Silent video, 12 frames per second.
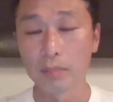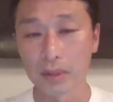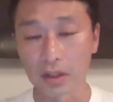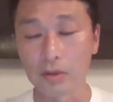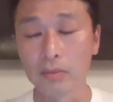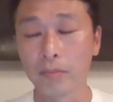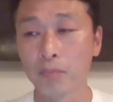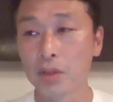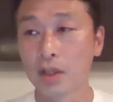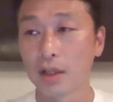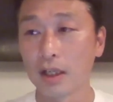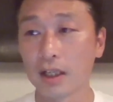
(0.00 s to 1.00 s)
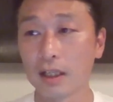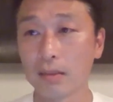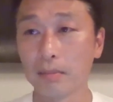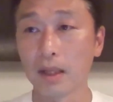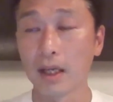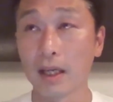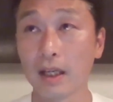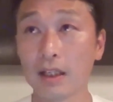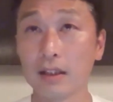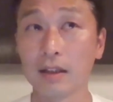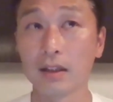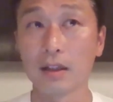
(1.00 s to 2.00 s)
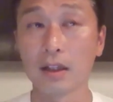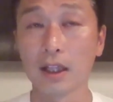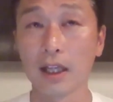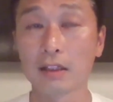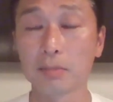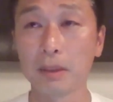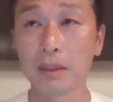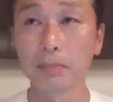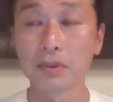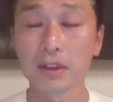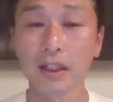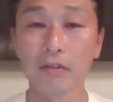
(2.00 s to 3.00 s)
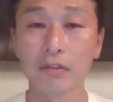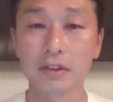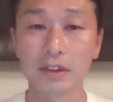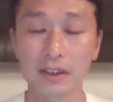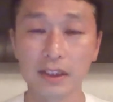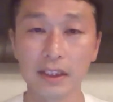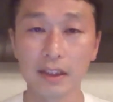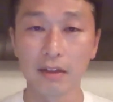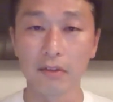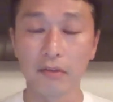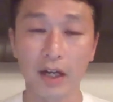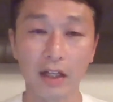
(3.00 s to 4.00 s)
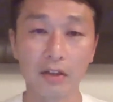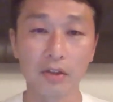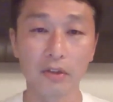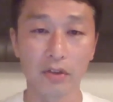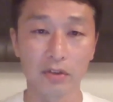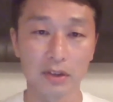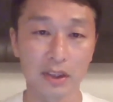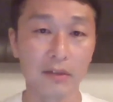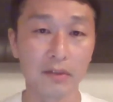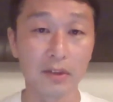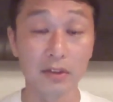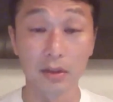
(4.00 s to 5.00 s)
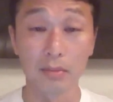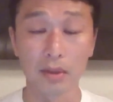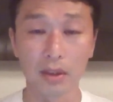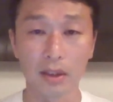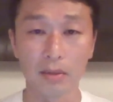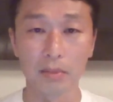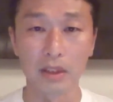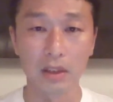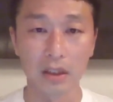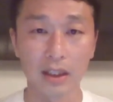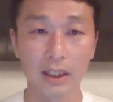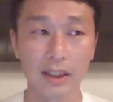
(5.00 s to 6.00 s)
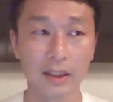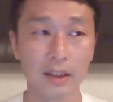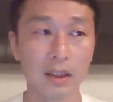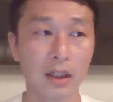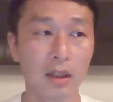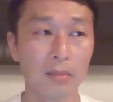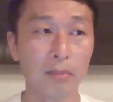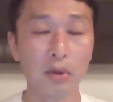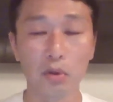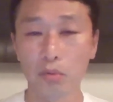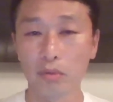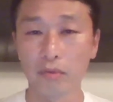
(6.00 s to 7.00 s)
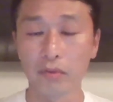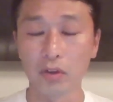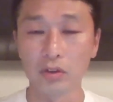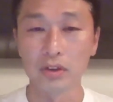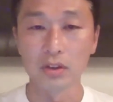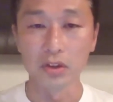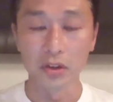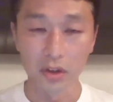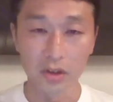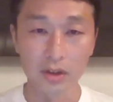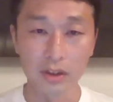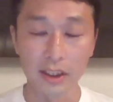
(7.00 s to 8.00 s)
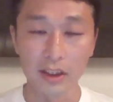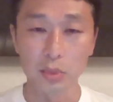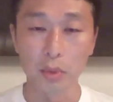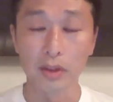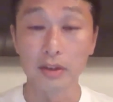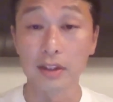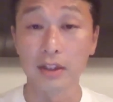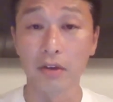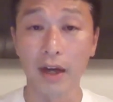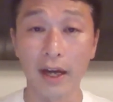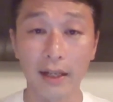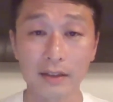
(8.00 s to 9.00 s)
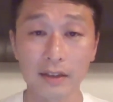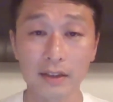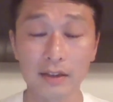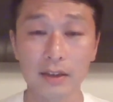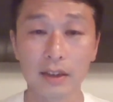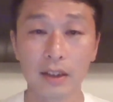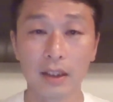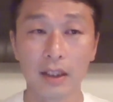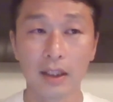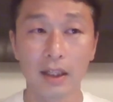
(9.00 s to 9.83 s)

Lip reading: crypto. And as people start to see the value of their savings decline, both versus goods as well as other assets,